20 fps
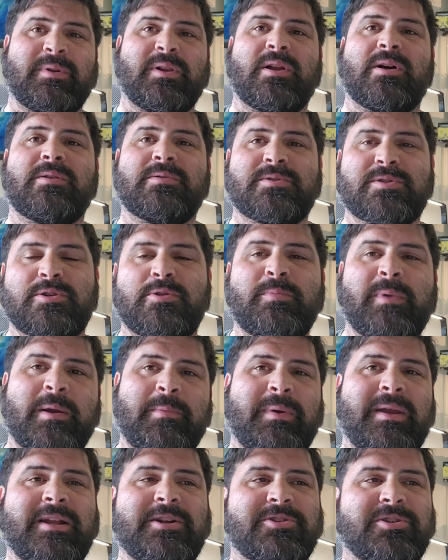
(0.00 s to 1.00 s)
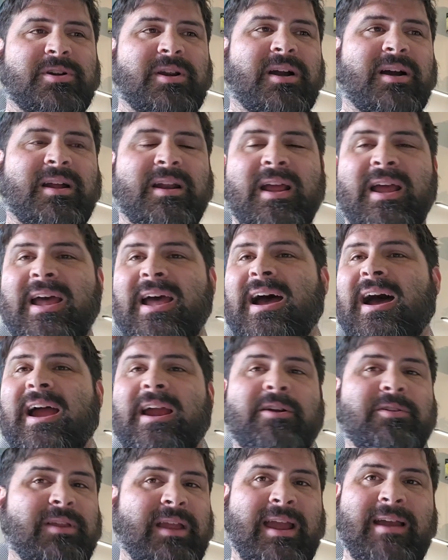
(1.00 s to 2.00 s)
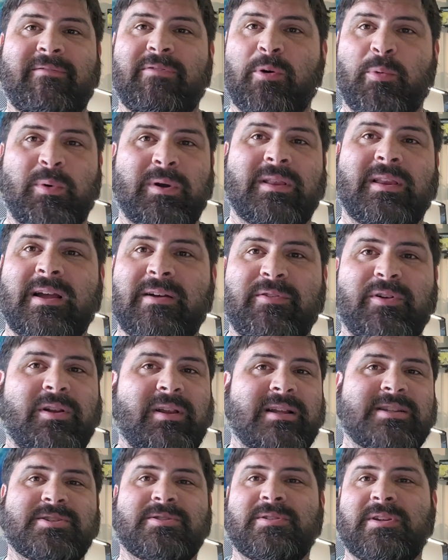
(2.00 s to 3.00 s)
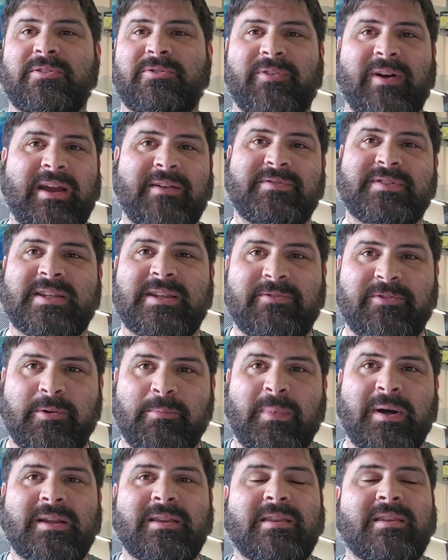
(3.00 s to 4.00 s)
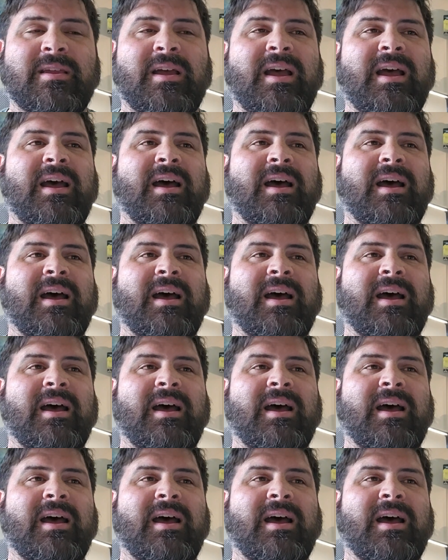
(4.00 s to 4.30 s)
below to my Patreon. I only have the one level. It's only 5 teeth a month.